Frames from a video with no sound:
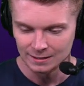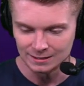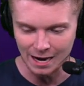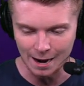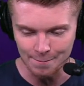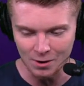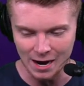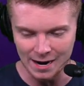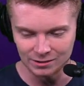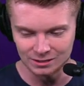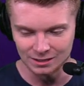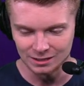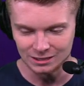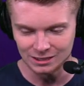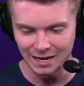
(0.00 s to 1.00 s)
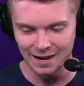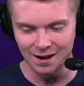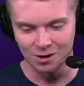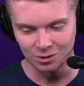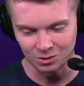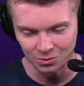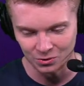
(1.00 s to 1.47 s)
Tom Lyles in the chat,
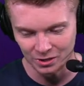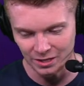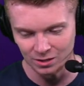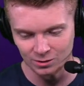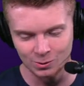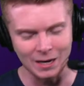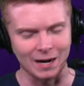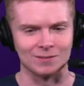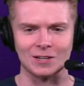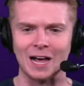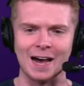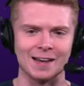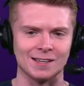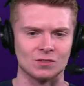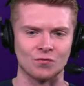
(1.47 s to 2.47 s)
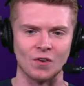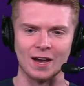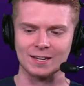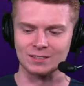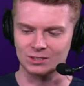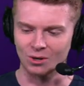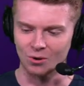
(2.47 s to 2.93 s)
Uncle Neils. We got a Lions
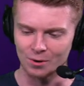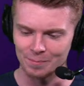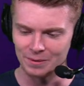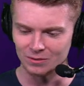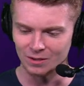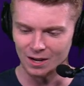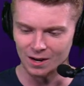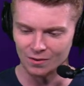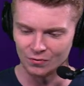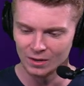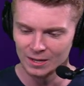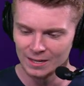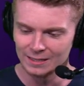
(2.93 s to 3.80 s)
fan showing me love.